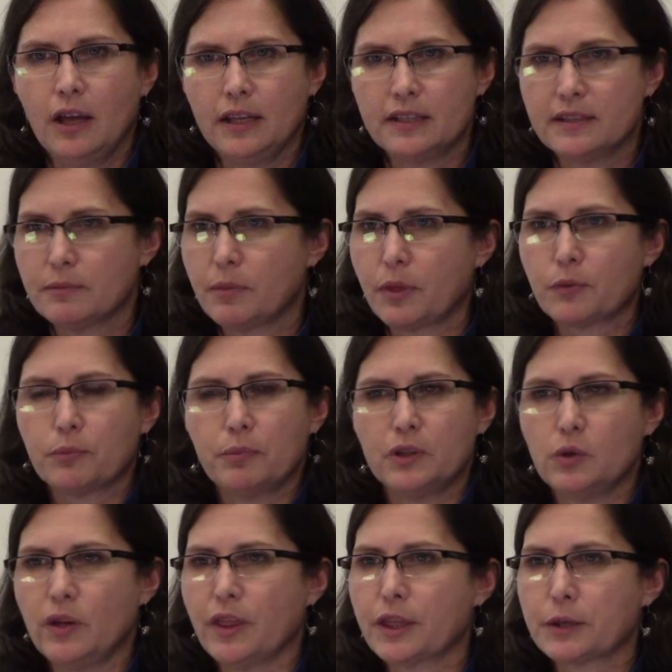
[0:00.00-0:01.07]
it's
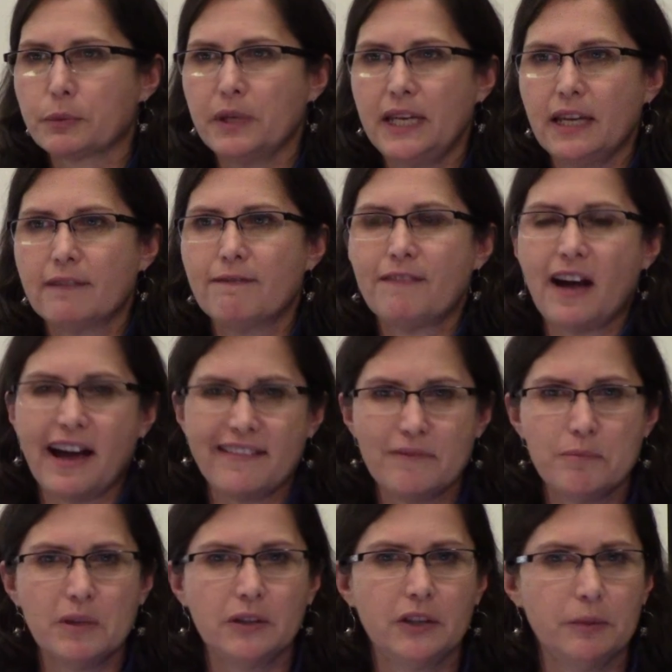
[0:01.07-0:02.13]
between 3 and
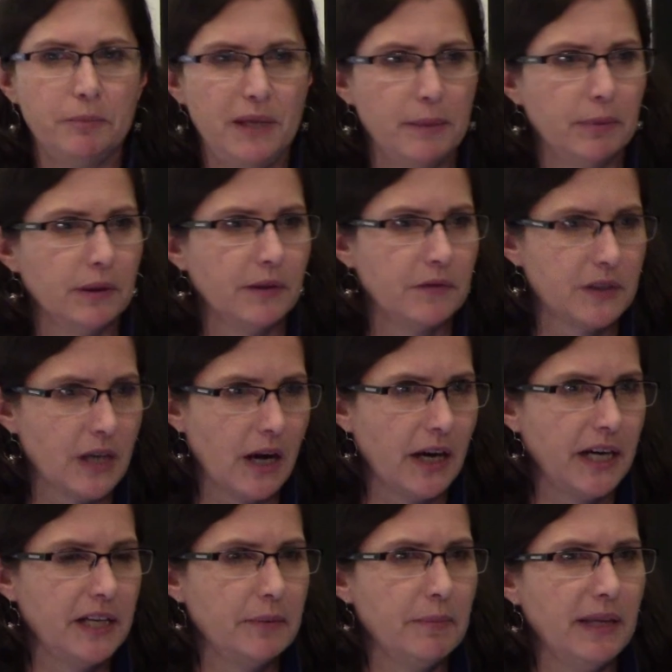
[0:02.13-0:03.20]
5 million people have
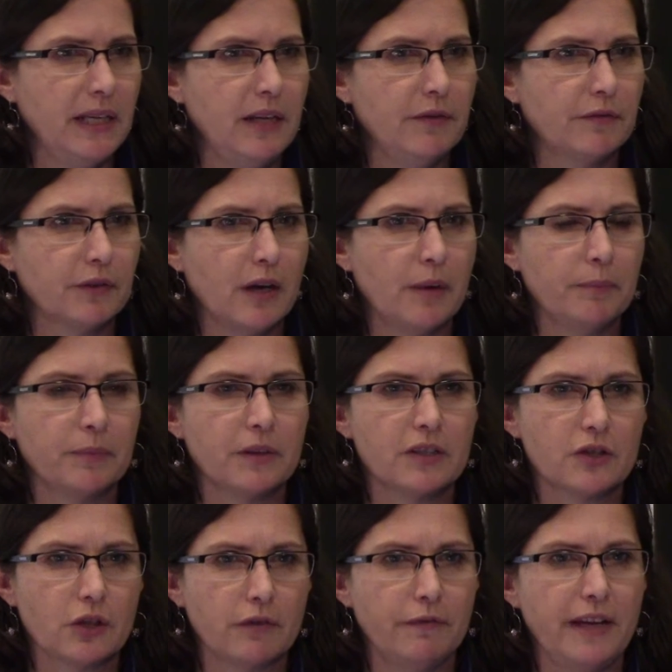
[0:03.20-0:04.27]
died, many from
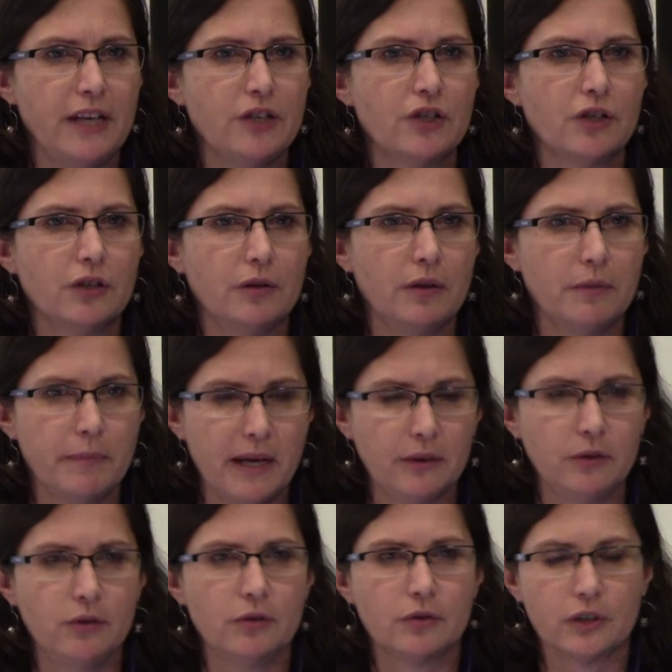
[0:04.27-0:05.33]
starvation,
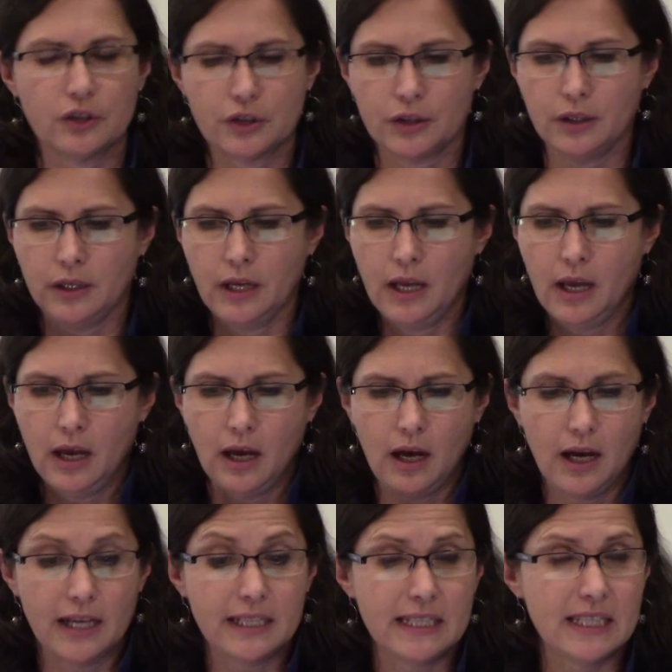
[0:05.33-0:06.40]
malnutrition,
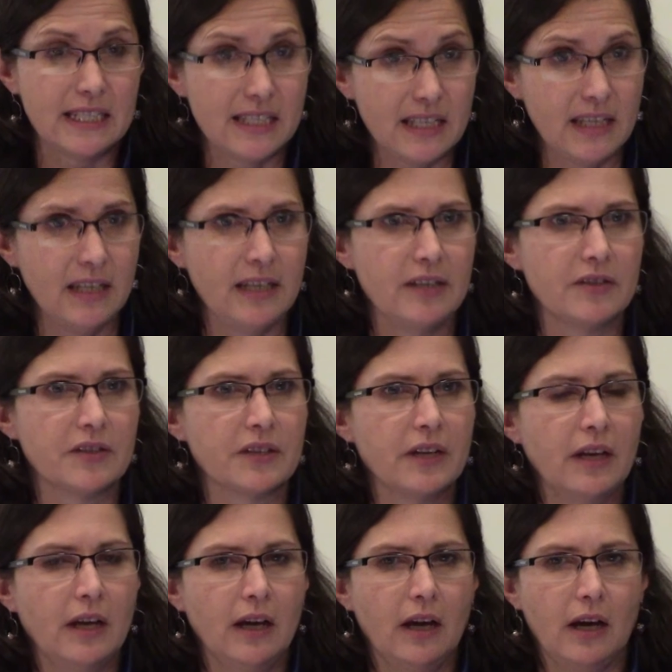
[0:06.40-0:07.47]
disease,
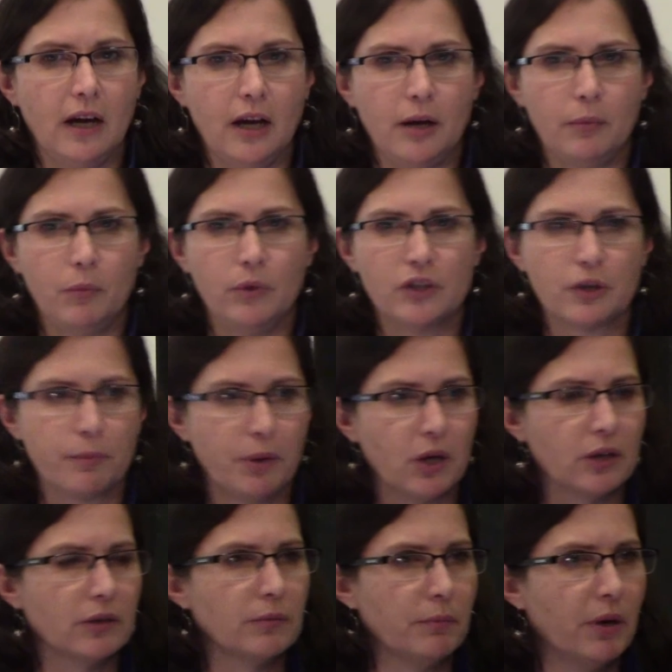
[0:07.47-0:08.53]
which are
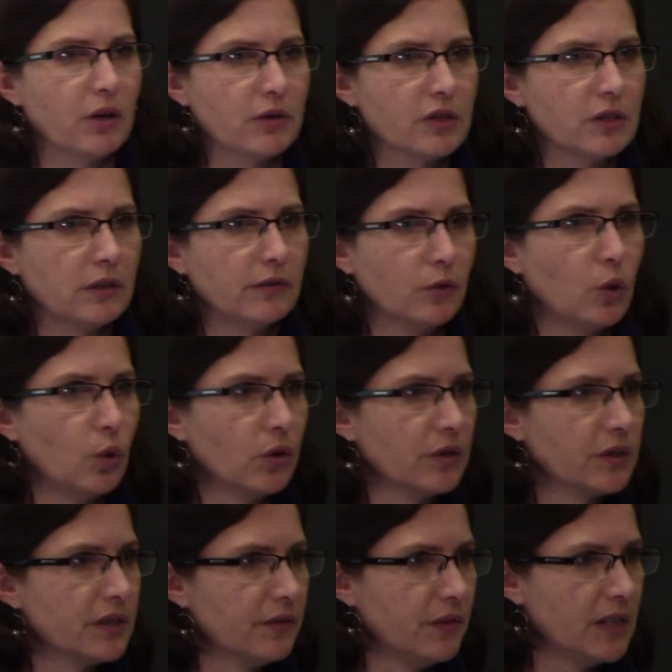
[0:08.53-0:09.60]
part and parcel, of
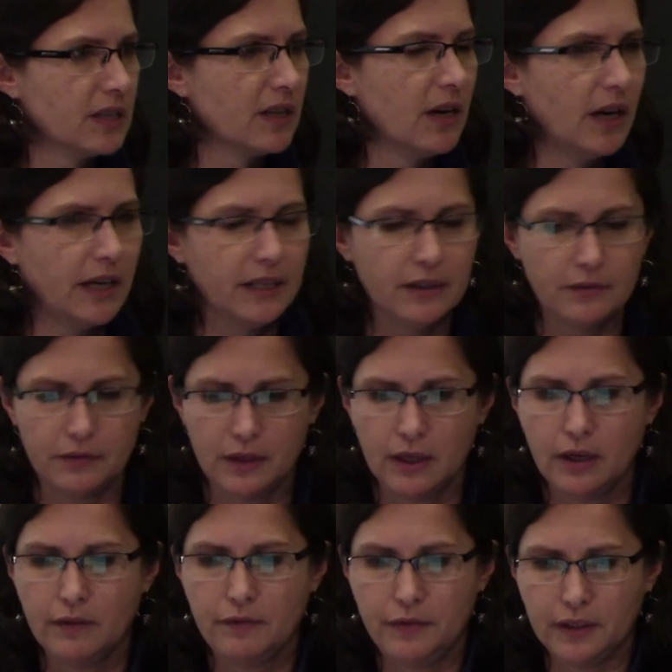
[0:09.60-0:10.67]
course, of this kind of
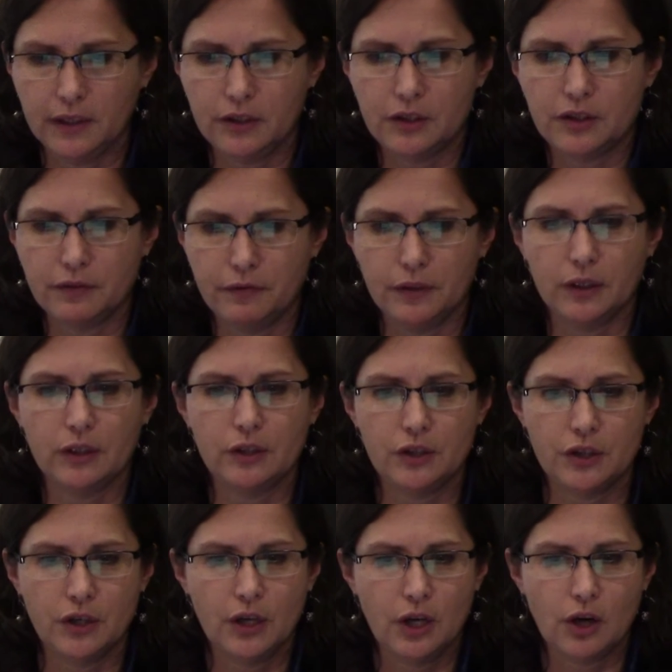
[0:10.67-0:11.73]

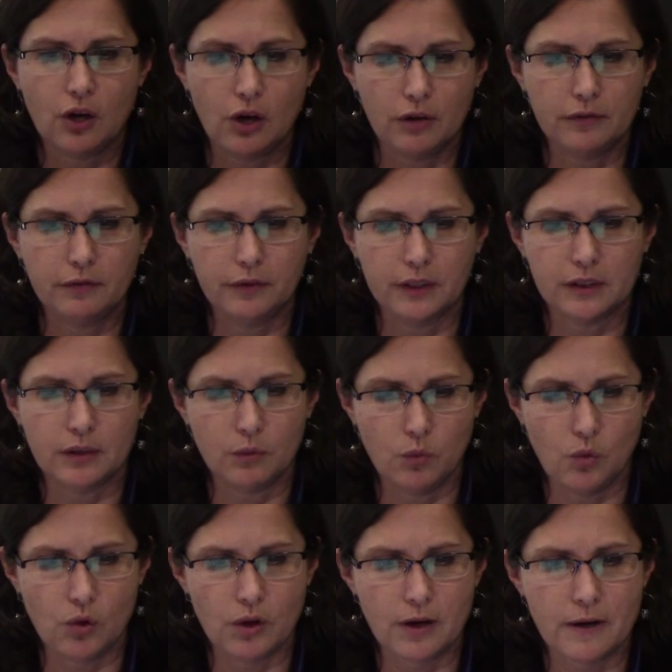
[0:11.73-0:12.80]
village-to-village conflict and
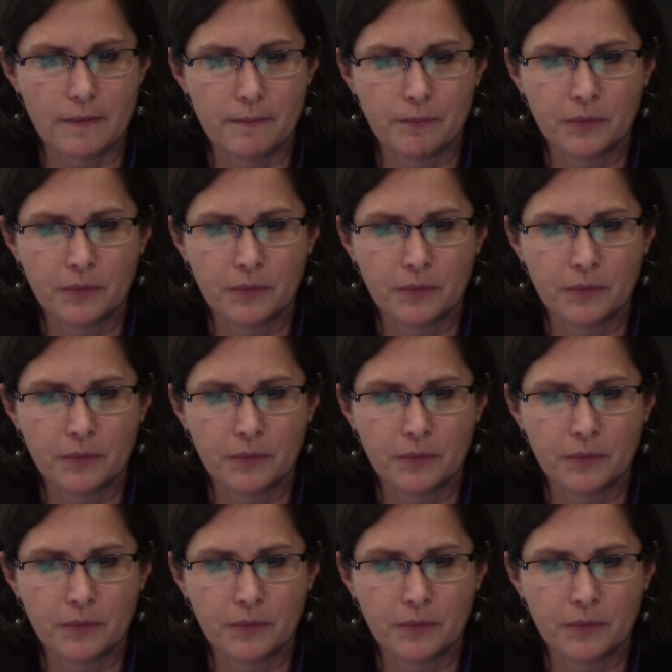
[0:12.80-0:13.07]
war.